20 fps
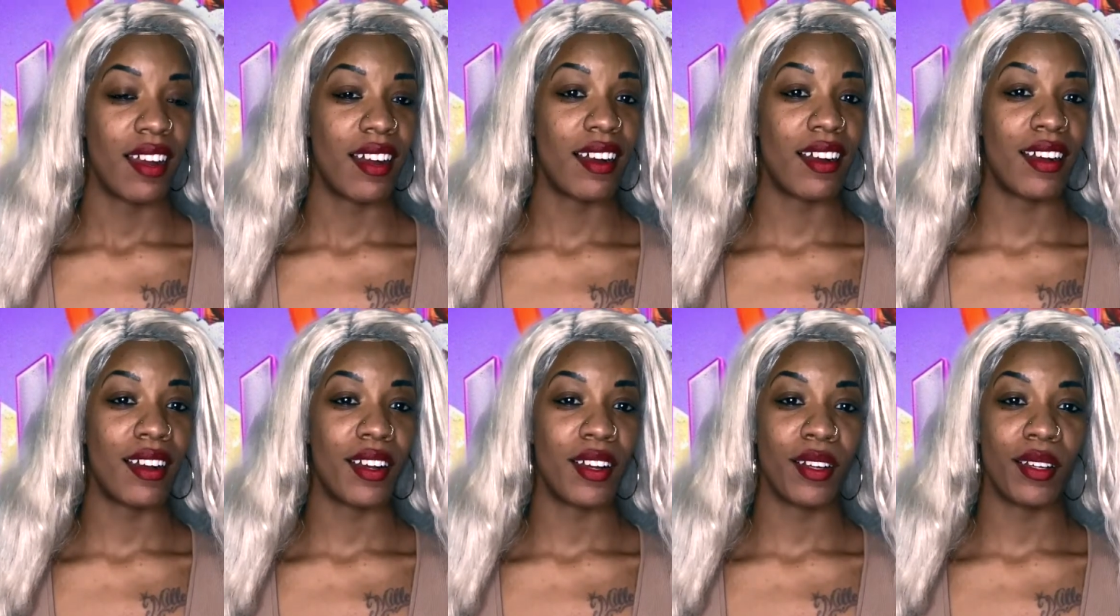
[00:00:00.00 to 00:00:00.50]

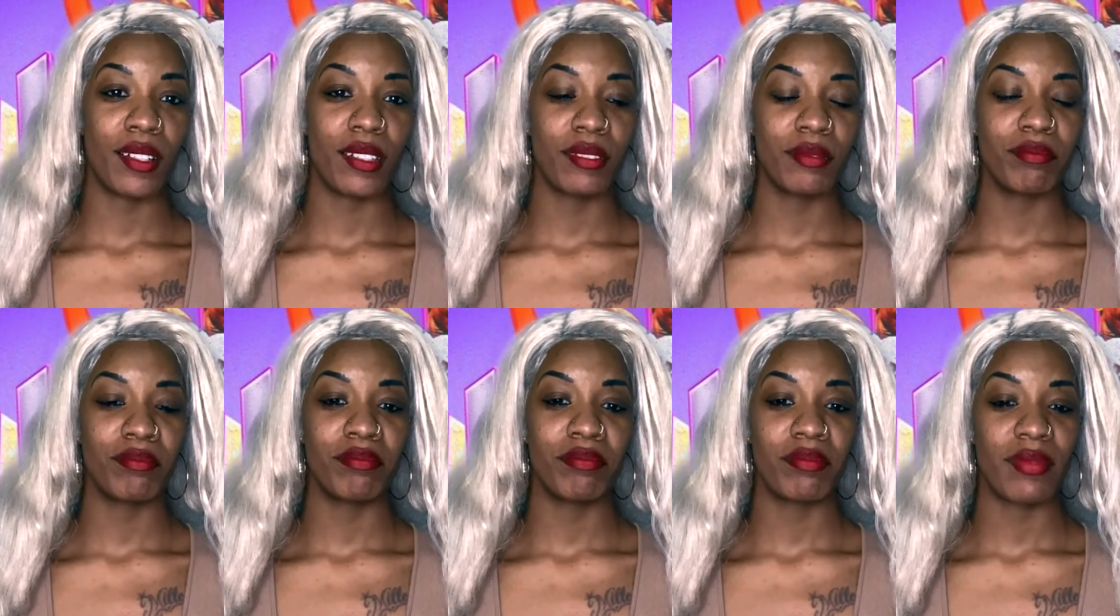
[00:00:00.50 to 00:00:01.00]

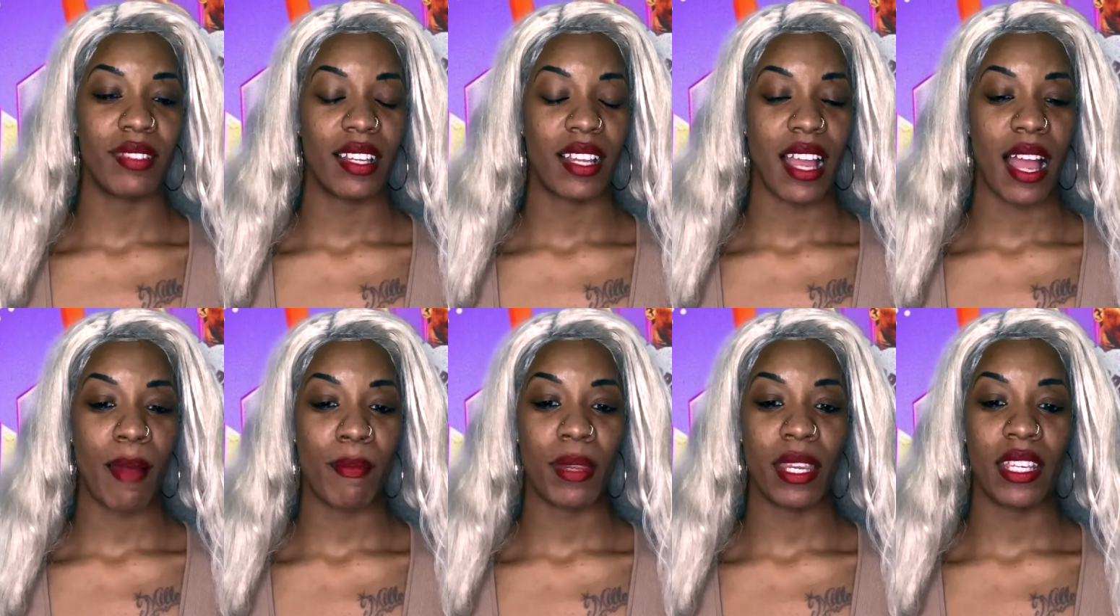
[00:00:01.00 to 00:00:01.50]

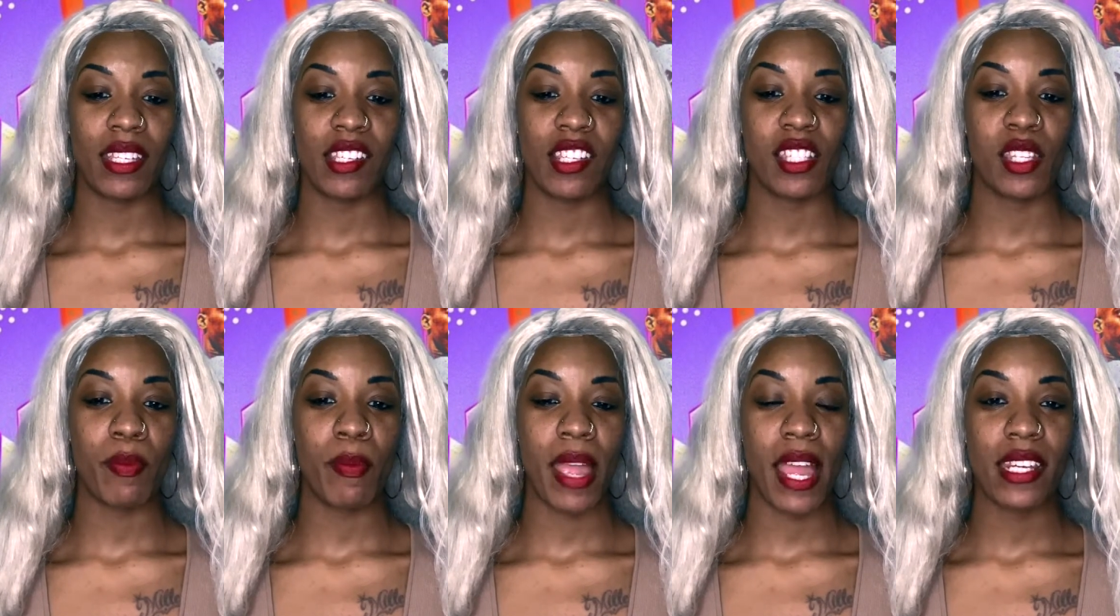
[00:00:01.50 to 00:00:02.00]
I mean,
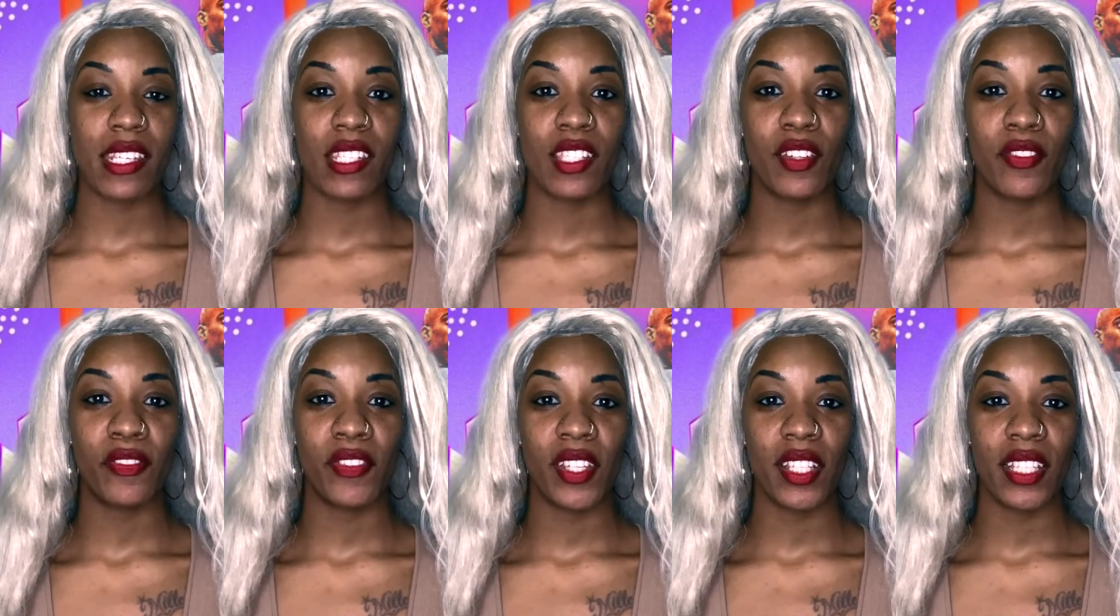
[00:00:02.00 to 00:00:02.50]
just imagine
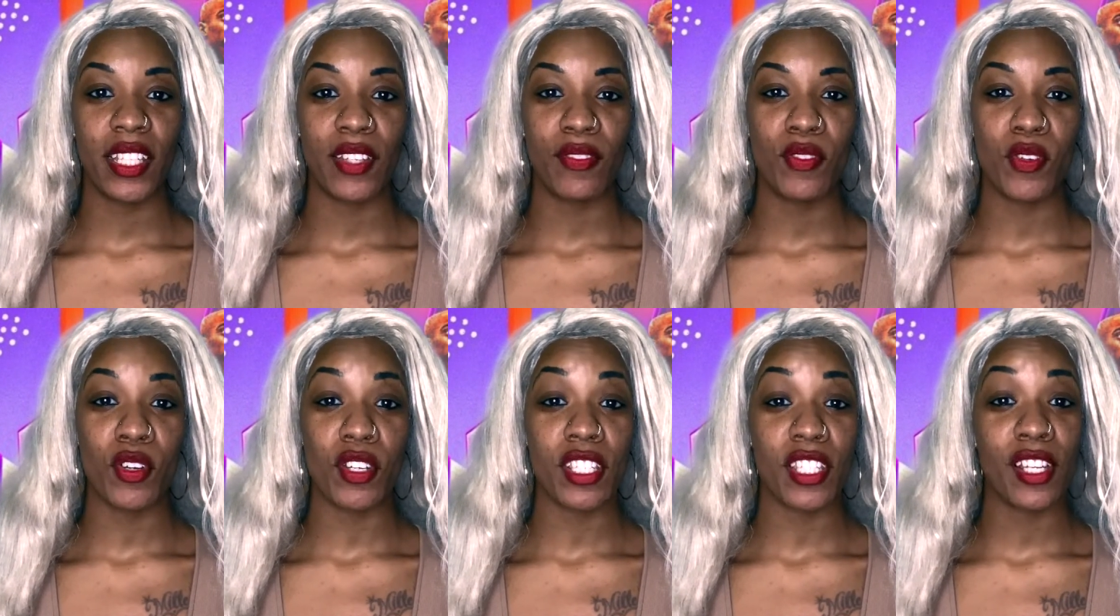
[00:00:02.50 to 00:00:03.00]
the feeling if
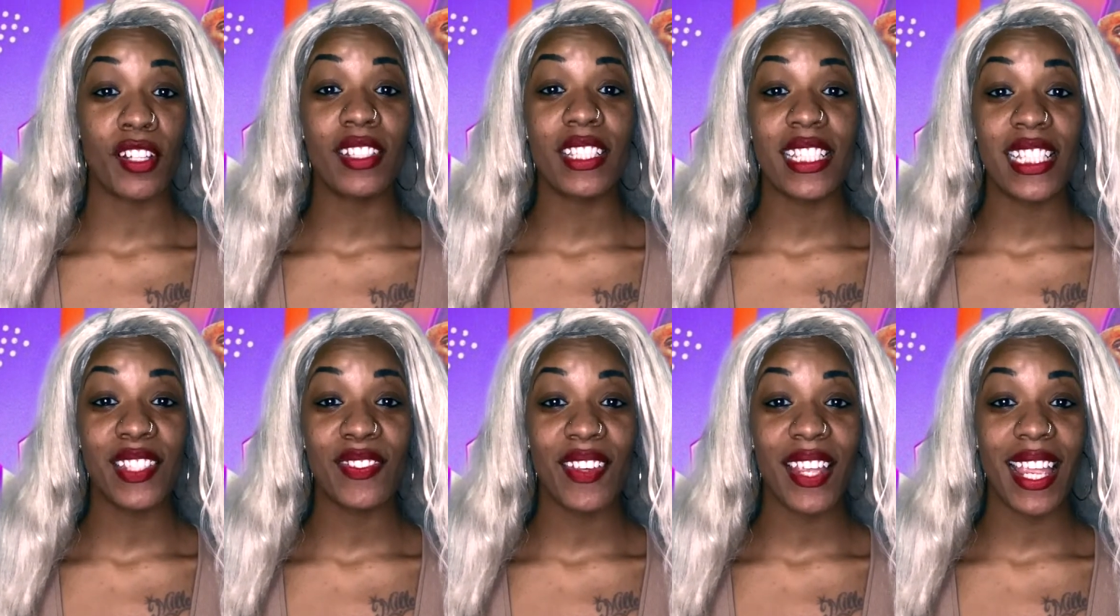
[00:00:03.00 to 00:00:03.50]
you're a
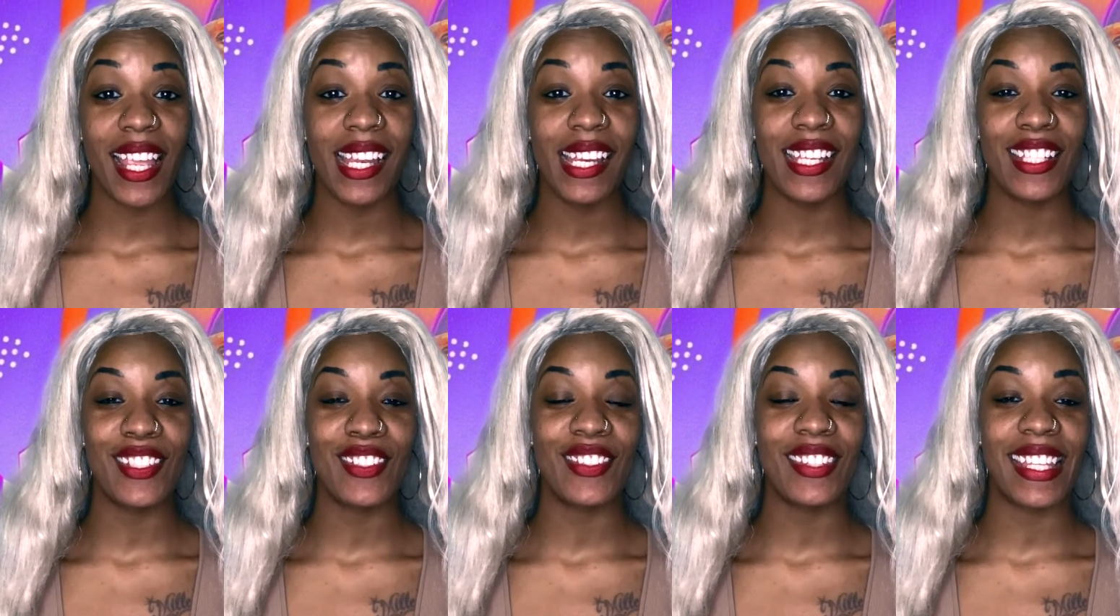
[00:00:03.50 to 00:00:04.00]
Celtics fan and
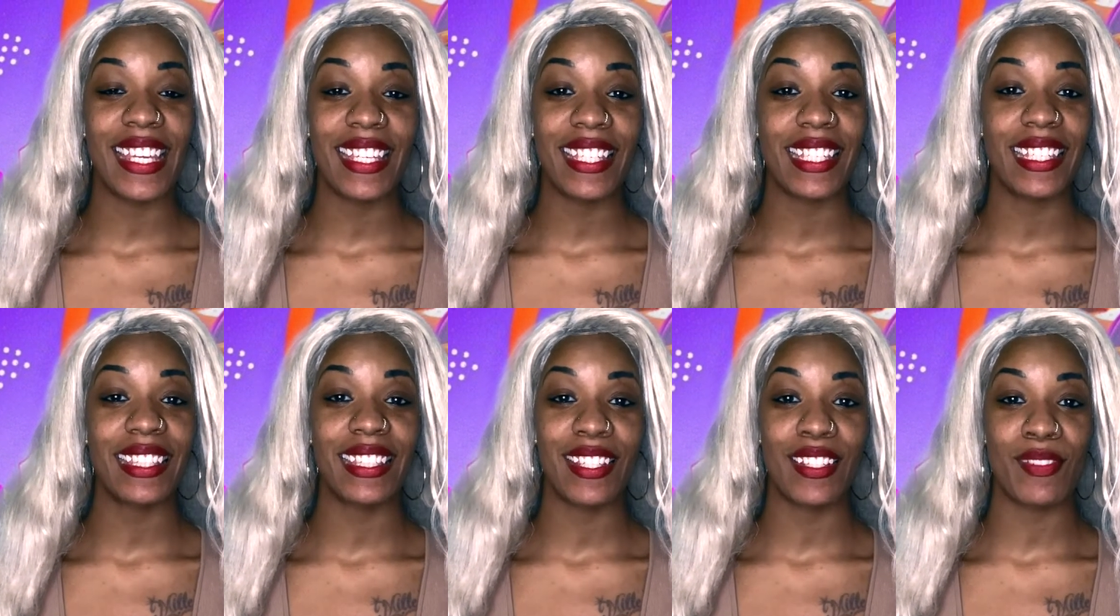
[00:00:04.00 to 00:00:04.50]
you think
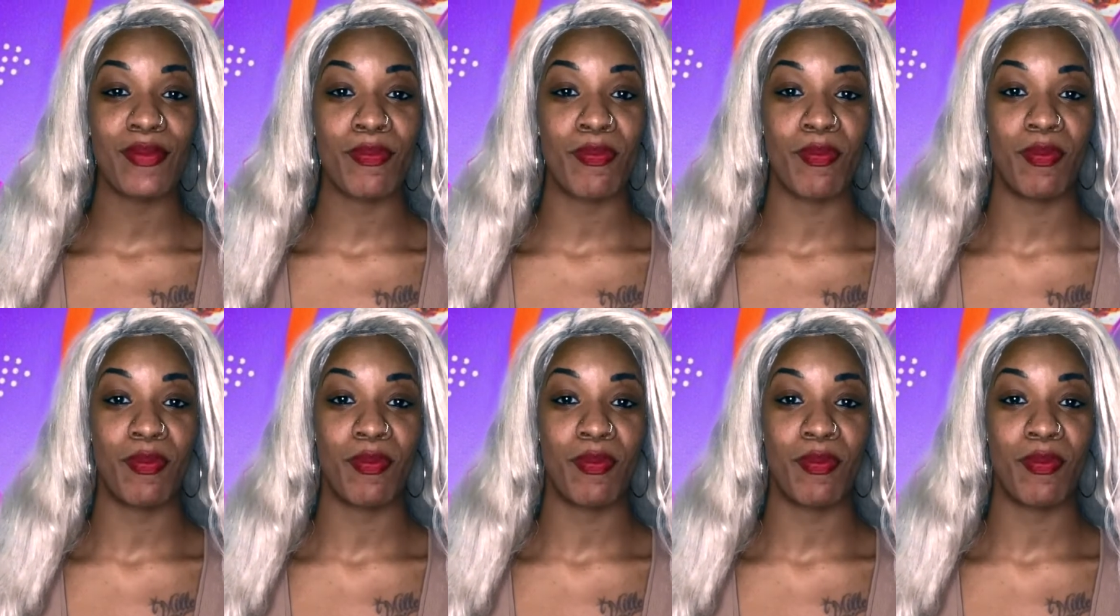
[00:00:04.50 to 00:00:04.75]
the